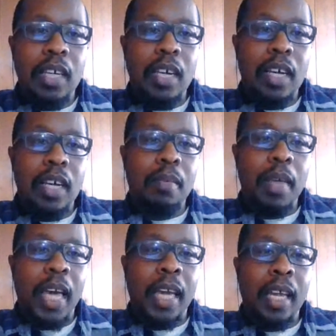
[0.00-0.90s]

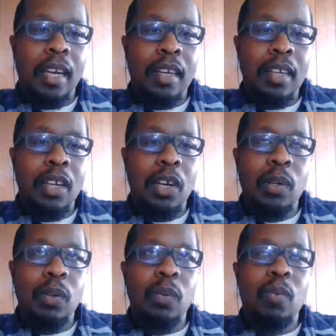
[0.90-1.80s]
And
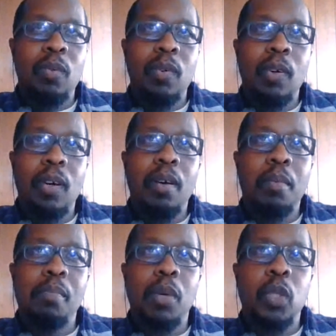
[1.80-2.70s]

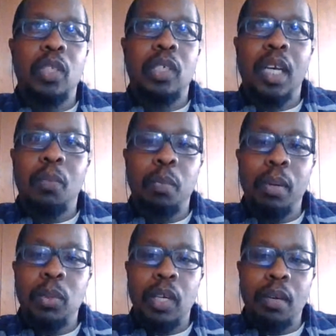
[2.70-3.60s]
most of the time when
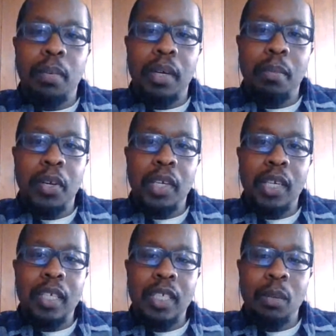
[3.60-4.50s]
people talk about American
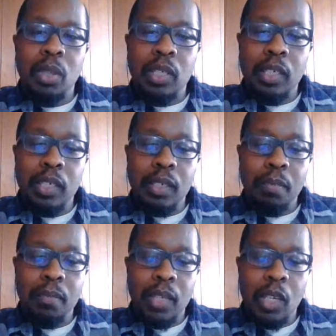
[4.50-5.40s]

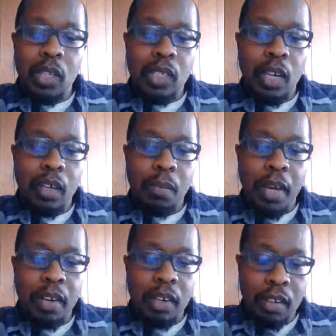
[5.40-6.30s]
exceptionalism, they talk
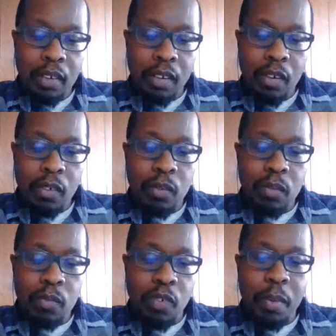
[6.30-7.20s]
about it,
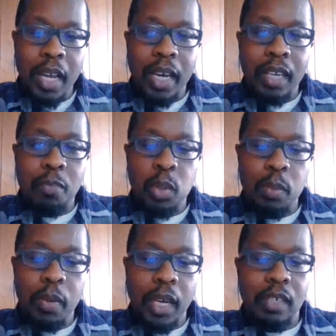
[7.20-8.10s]
from a negative
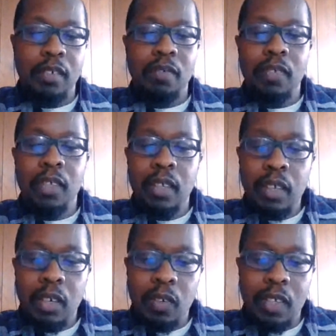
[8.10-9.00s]
perspective.
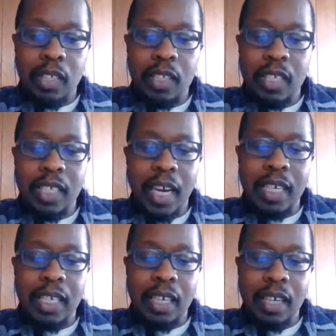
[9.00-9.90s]
This
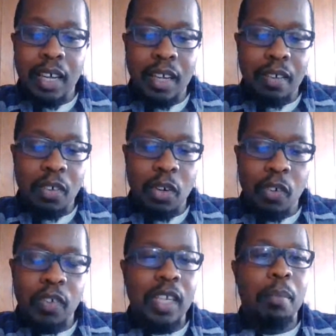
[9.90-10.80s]
idea of
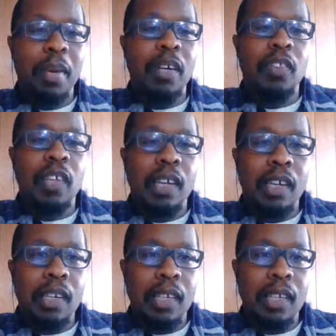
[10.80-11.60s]
feeling better than.